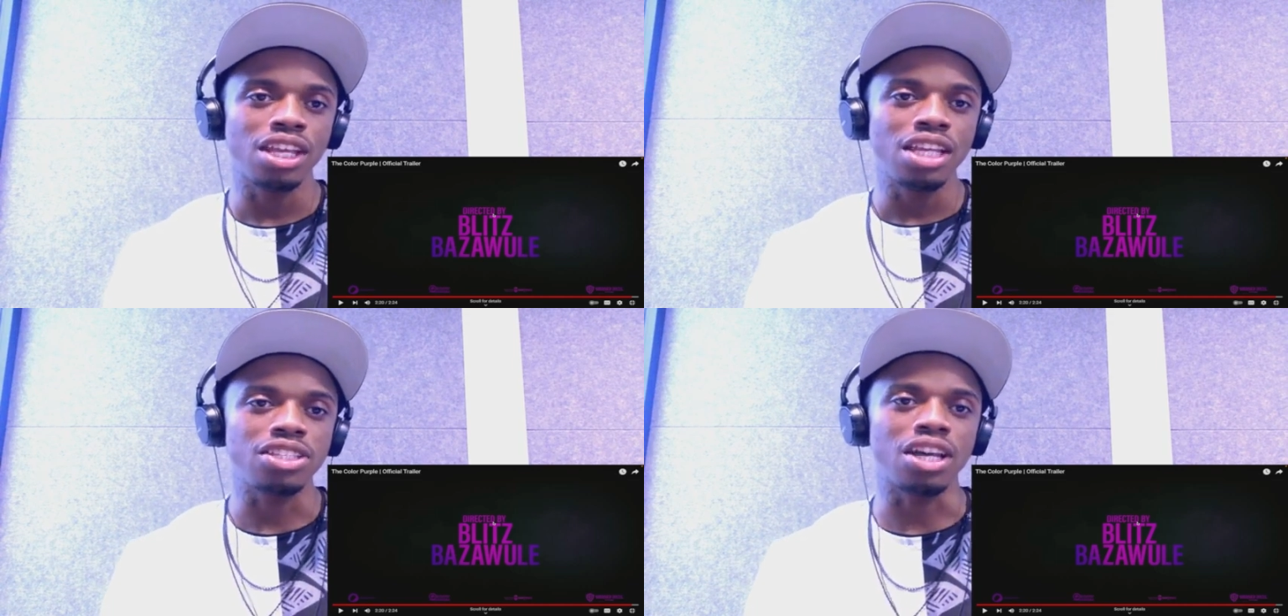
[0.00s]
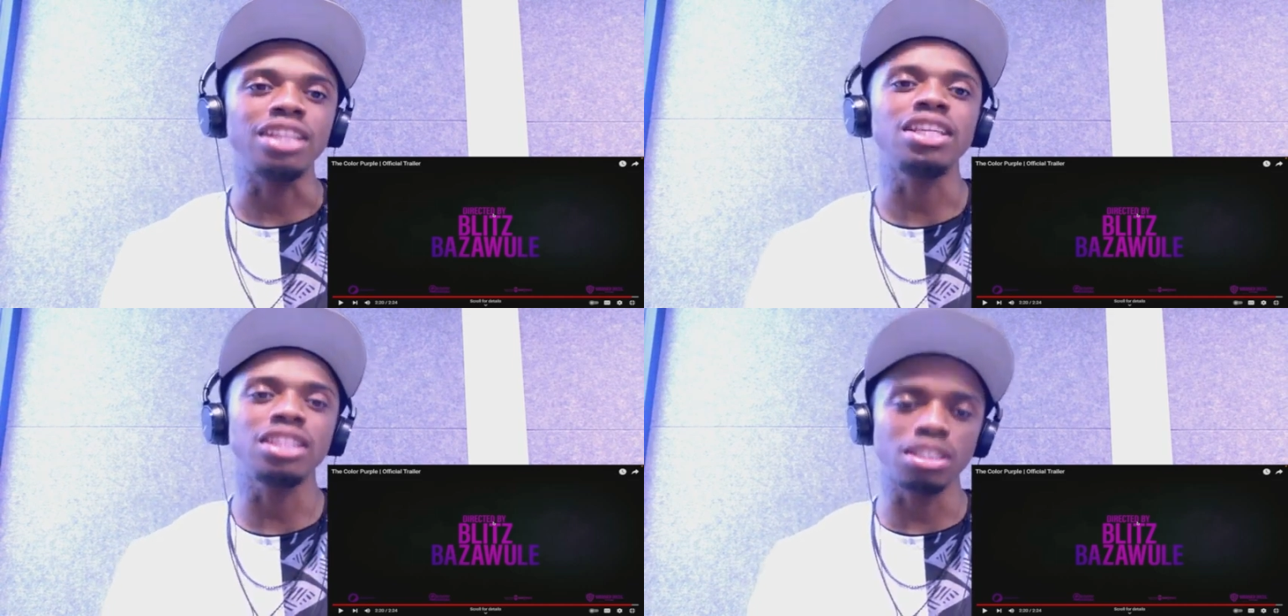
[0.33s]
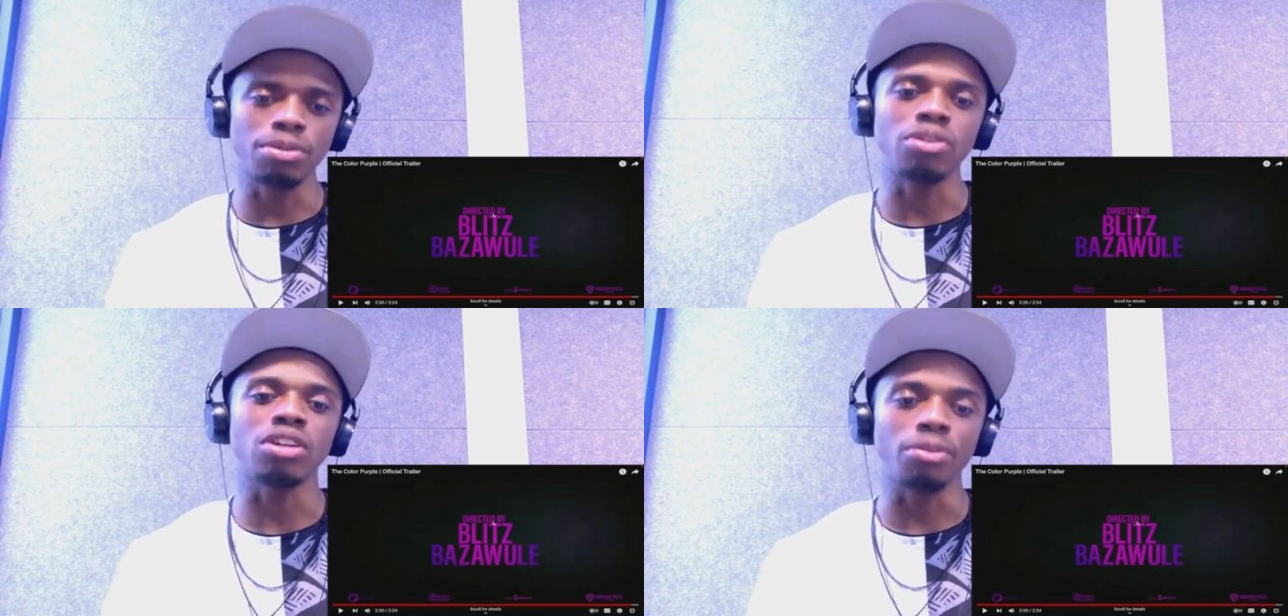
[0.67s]
So I think this
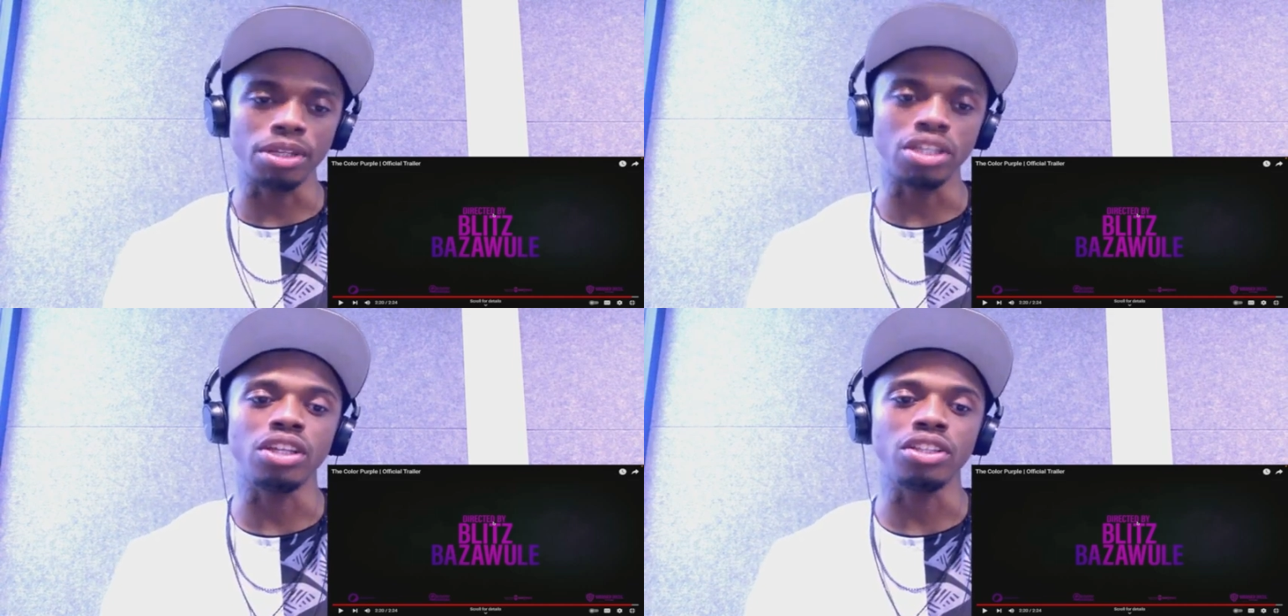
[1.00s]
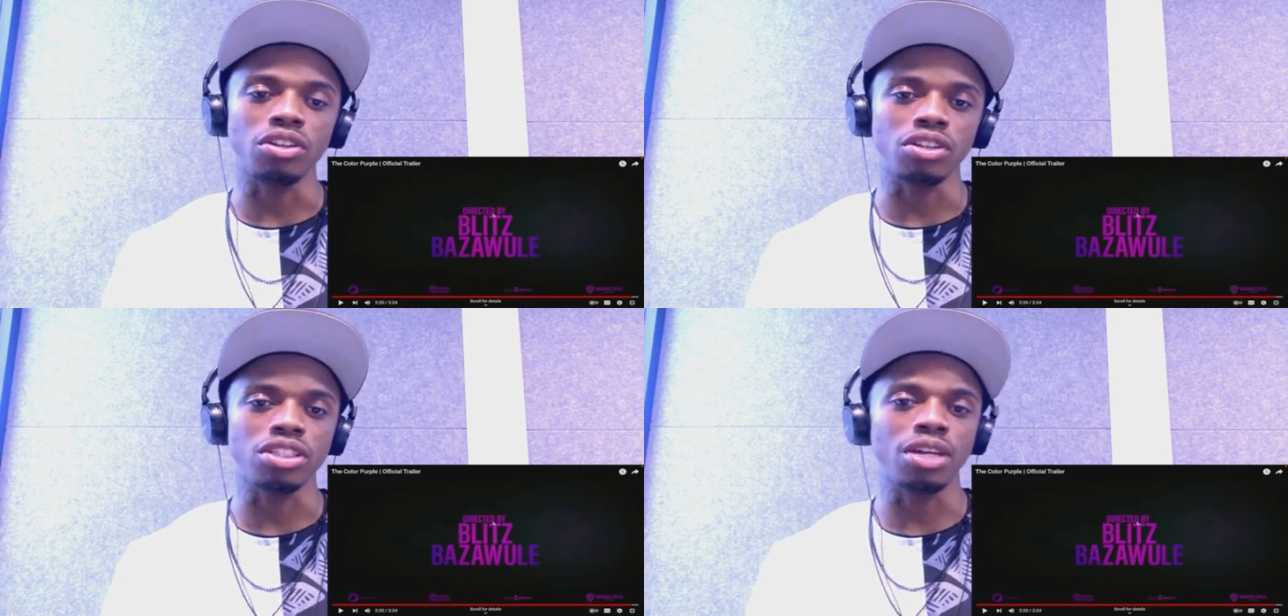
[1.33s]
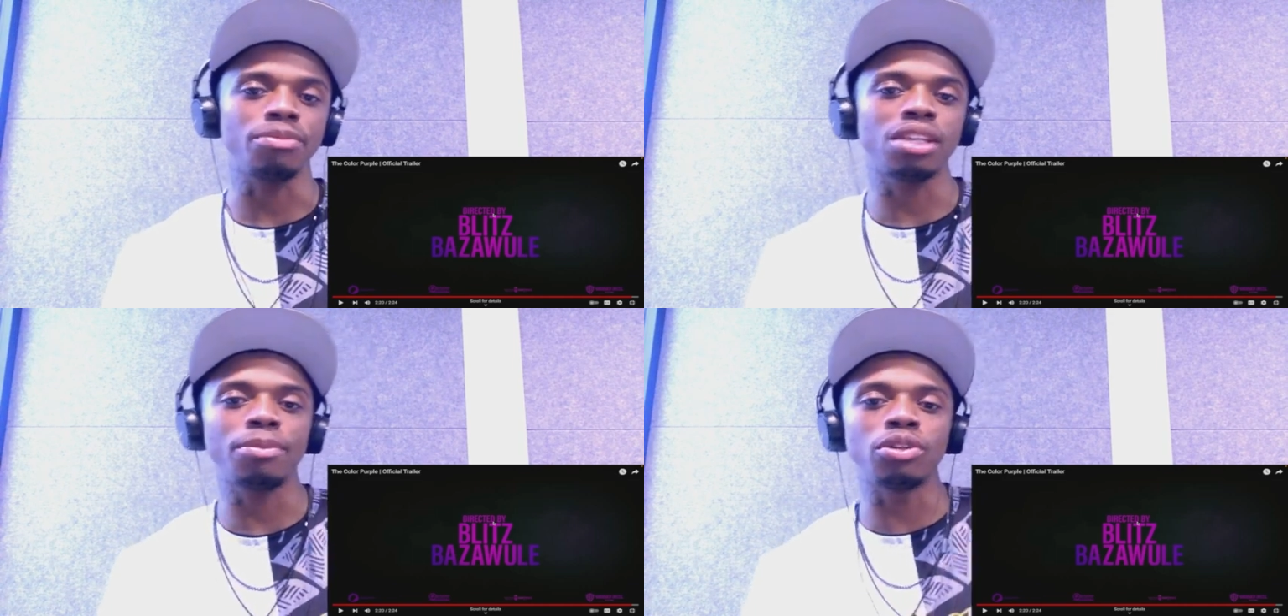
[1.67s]
movie gonna be good though, cause
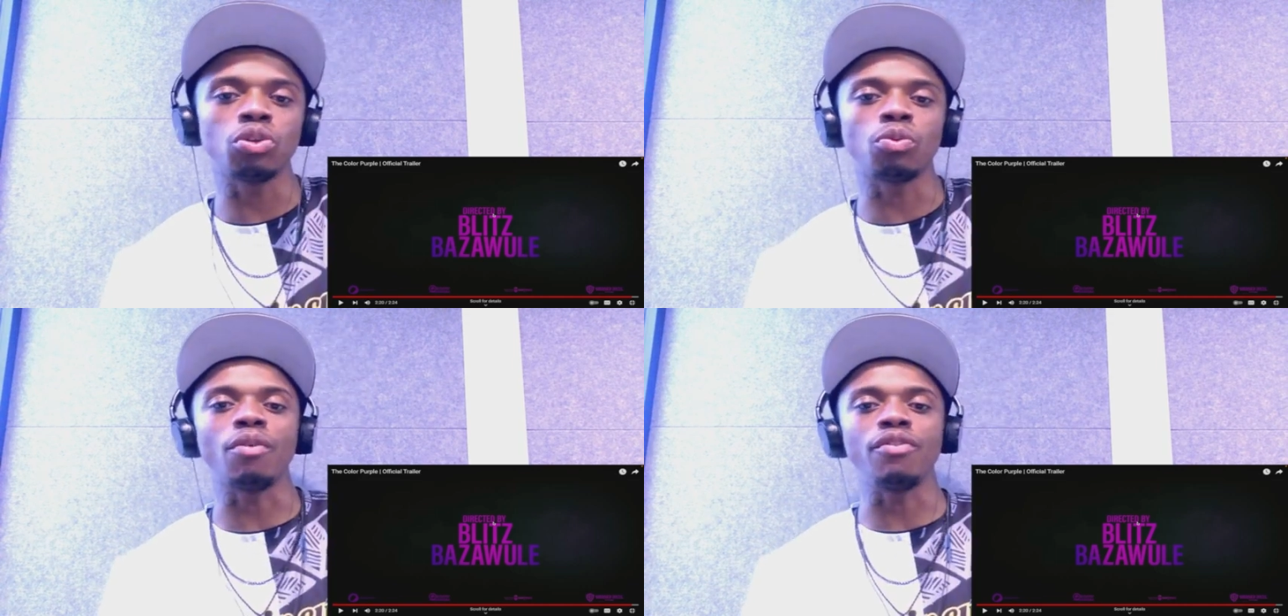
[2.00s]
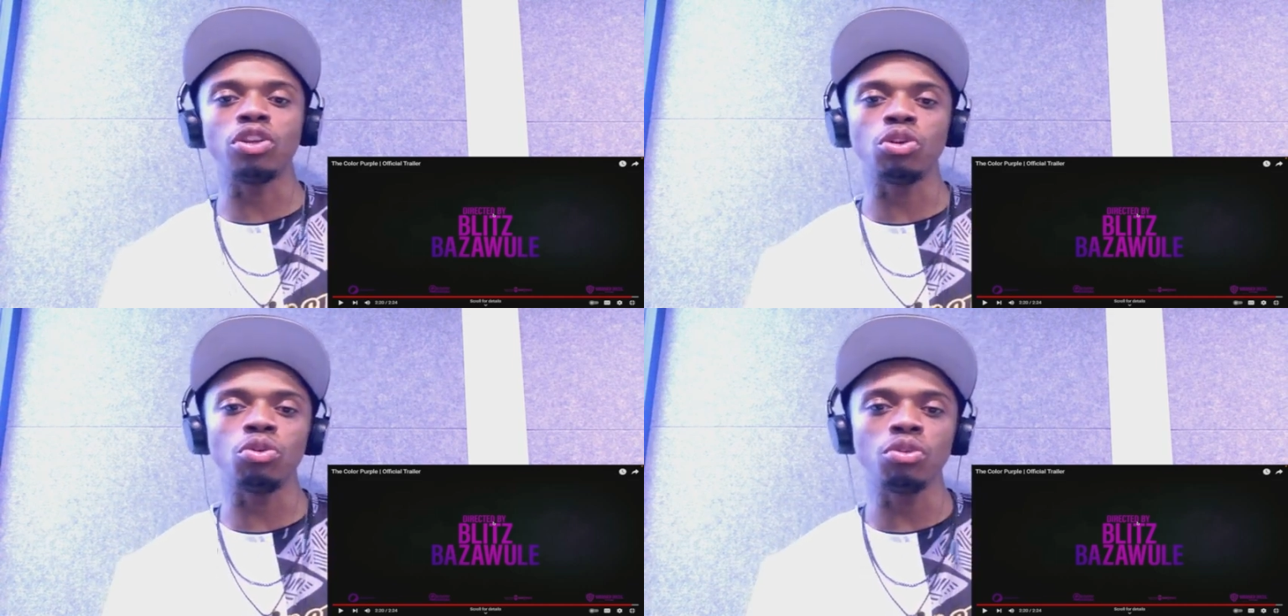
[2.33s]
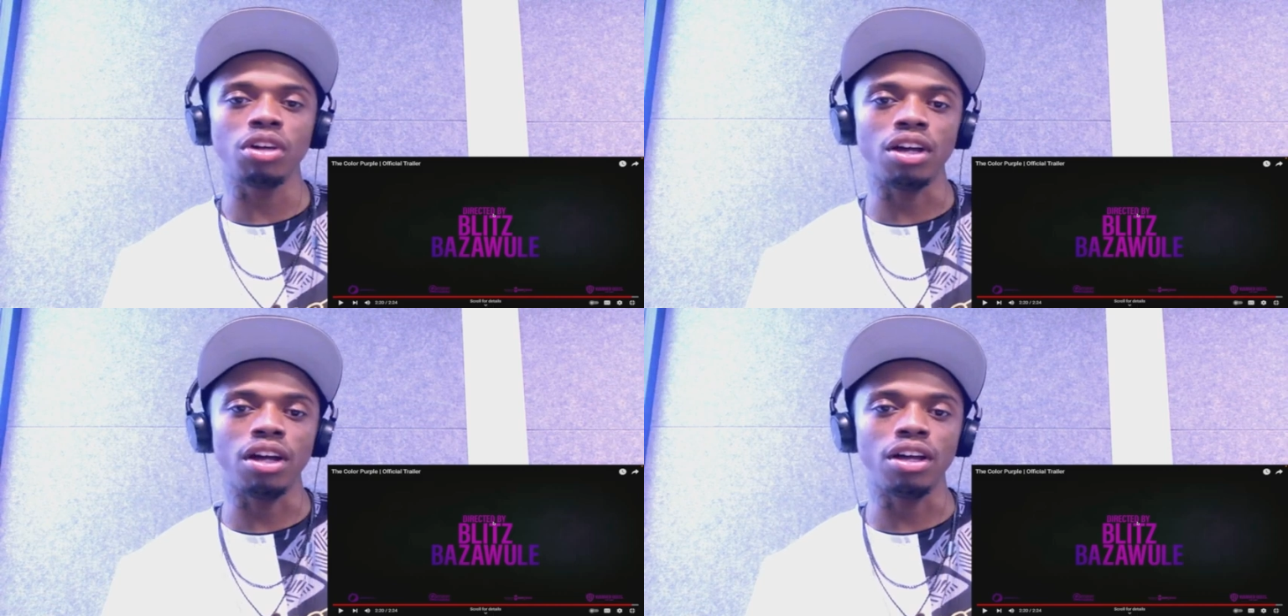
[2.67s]
I'm thinking I'm gonna do a review